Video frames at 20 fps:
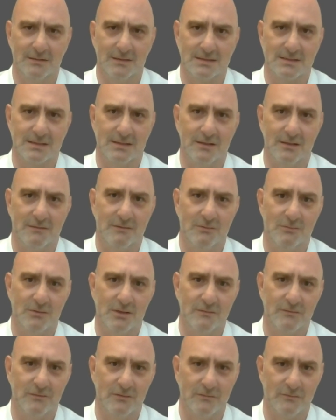There is another
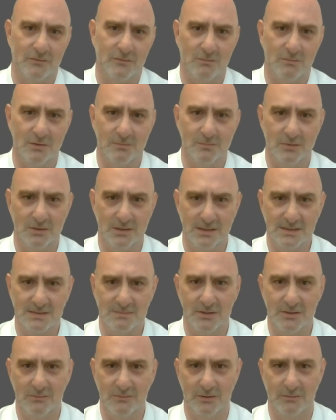one for former
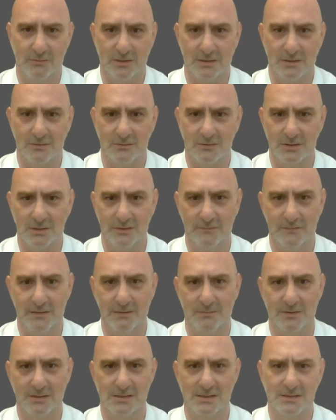policemen where we talk to
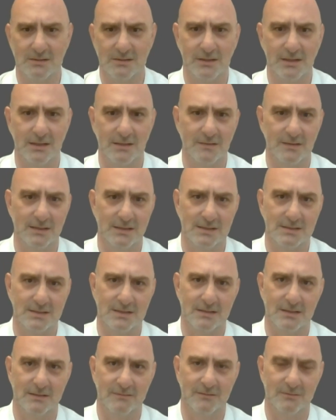them, and just to get the
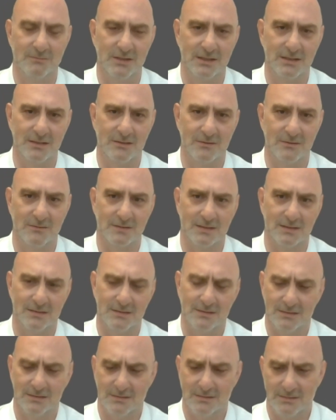history, the background,